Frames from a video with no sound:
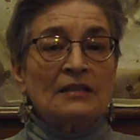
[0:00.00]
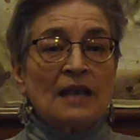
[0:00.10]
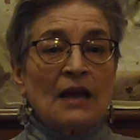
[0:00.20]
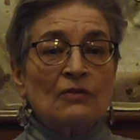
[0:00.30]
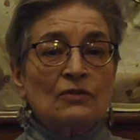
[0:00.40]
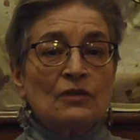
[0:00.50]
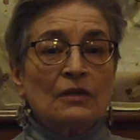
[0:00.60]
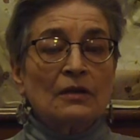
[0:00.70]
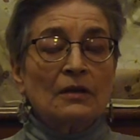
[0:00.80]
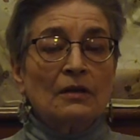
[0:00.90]
house
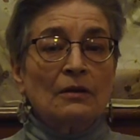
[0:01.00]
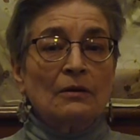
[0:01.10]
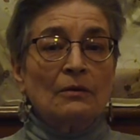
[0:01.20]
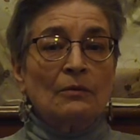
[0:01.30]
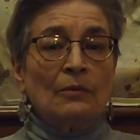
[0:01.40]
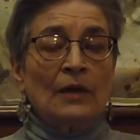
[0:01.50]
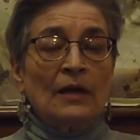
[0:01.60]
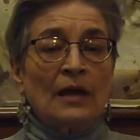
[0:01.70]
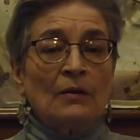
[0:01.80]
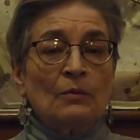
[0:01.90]
when
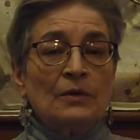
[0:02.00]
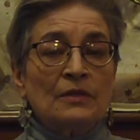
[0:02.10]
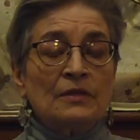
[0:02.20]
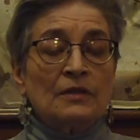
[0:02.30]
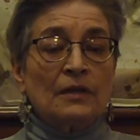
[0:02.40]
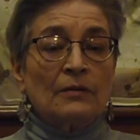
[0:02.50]
I was,